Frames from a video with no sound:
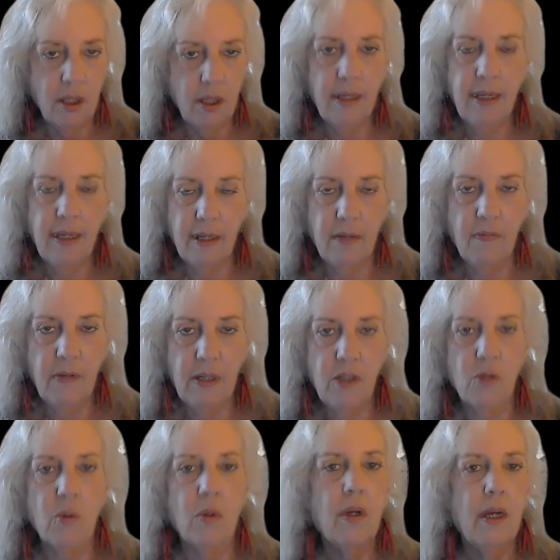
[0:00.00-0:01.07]
to the
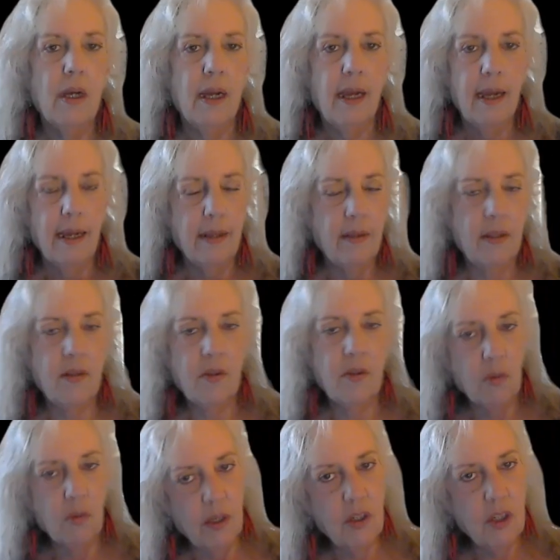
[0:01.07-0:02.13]
individual. And this
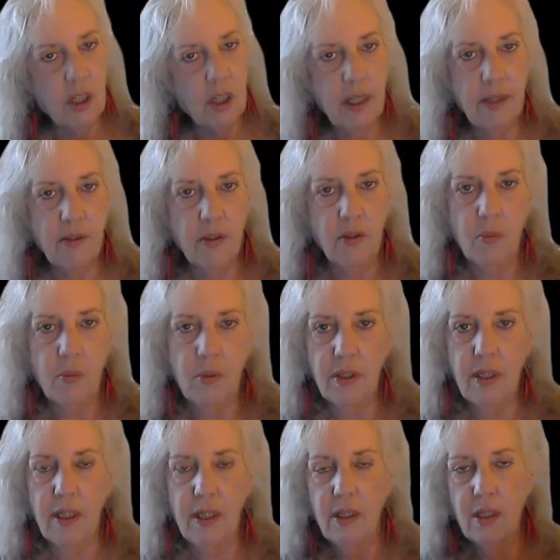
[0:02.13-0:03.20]
is what Jesus
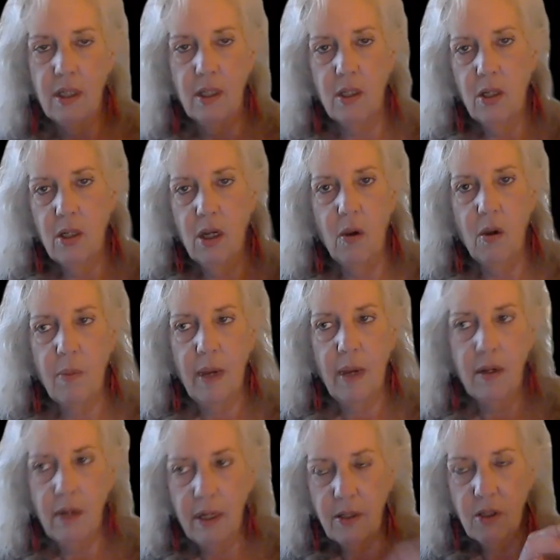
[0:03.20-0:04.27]
was teaching, you know,
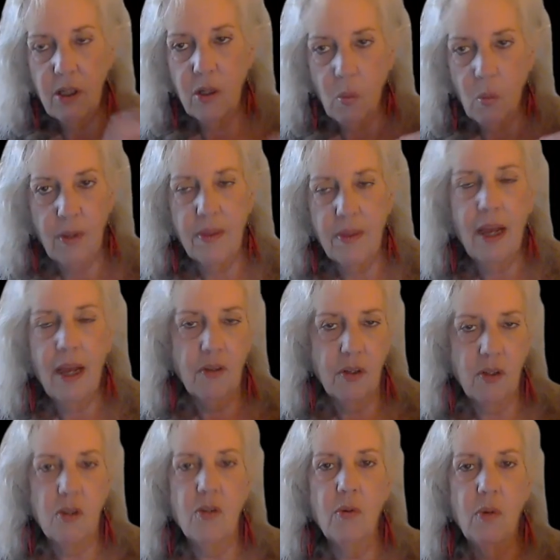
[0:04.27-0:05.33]
about it took
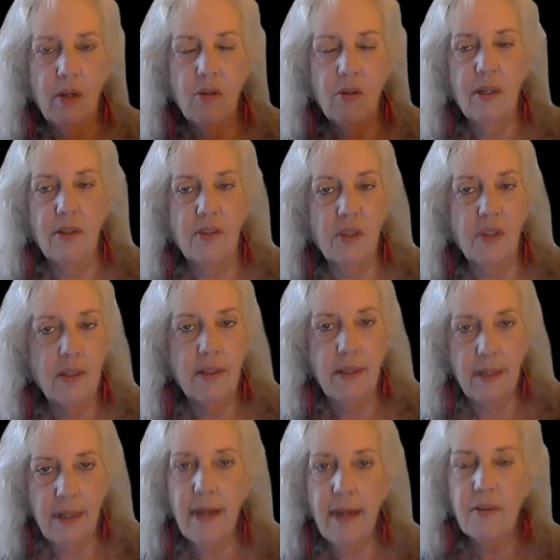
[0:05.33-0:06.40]

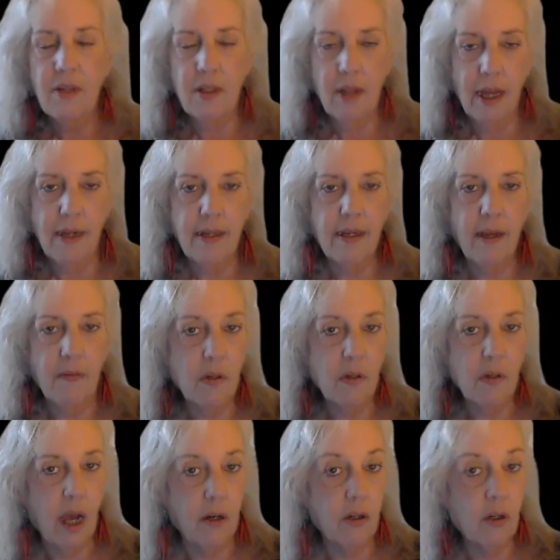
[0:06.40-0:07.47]
1,260 days that like
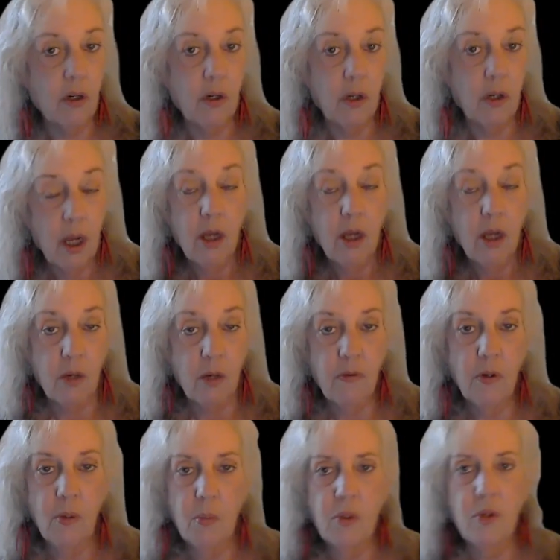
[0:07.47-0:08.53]
Nebuchadnezzar
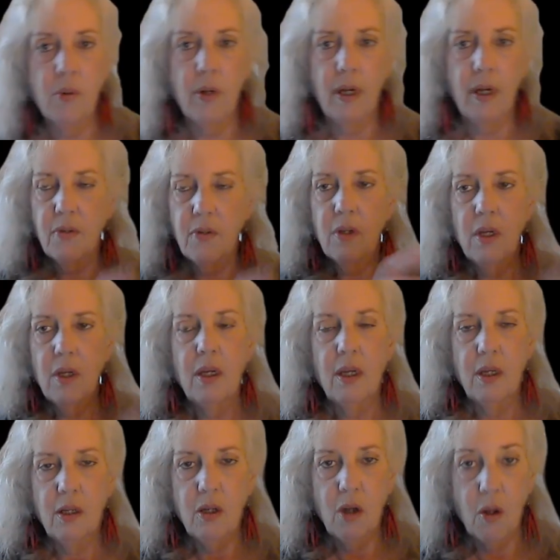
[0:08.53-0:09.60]
confirmed to us,
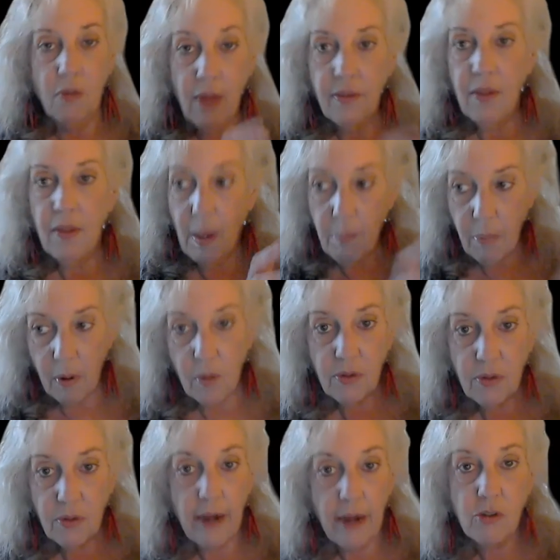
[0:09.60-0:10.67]
you know, that that part
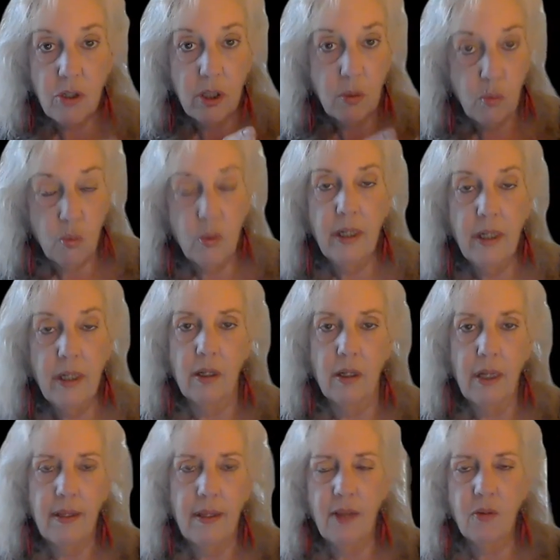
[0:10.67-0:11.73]
was actually real.
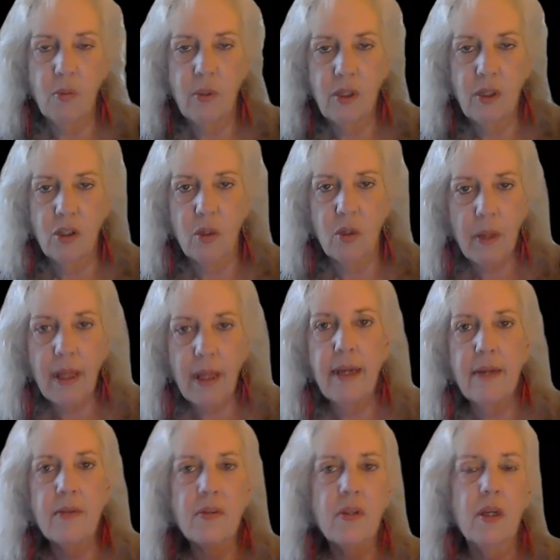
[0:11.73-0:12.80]
And that's what took
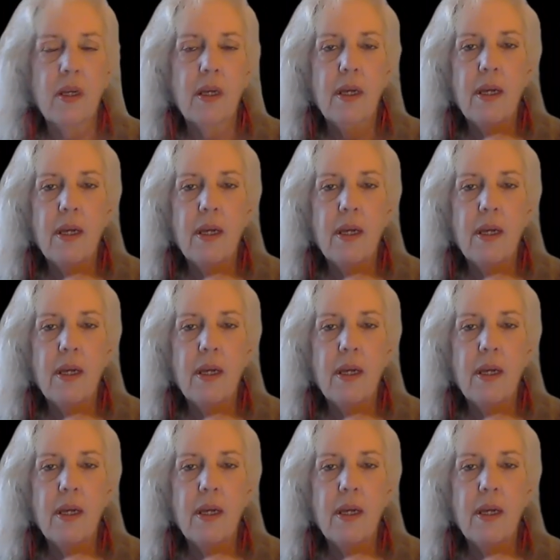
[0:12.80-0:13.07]
place.